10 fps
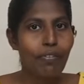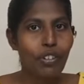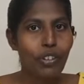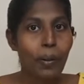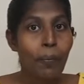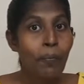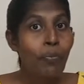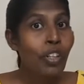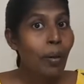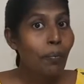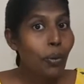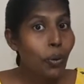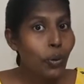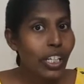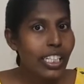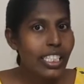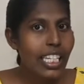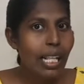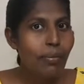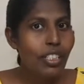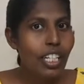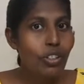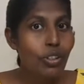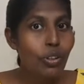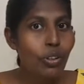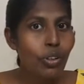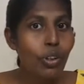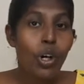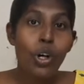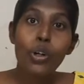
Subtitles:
food. Proteins helps us to